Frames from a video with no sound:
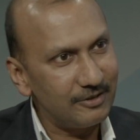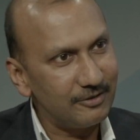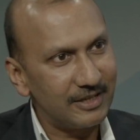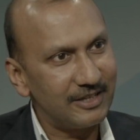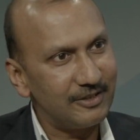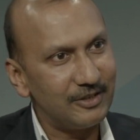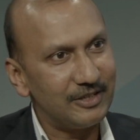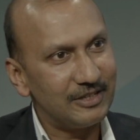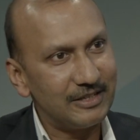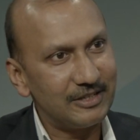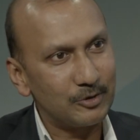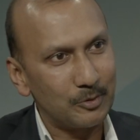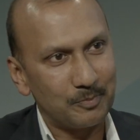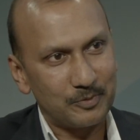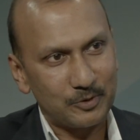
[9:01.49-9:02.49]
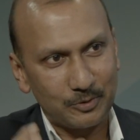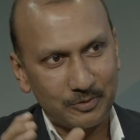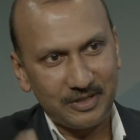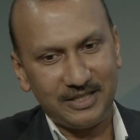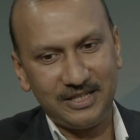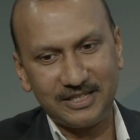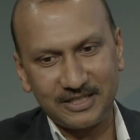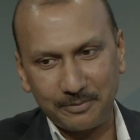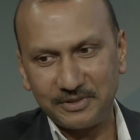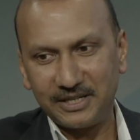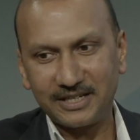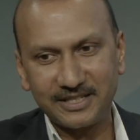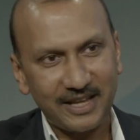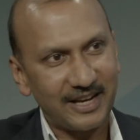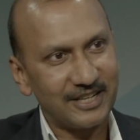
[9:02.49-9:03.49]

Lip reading: Yeah, you can. Yeah, yeah. So the subjects are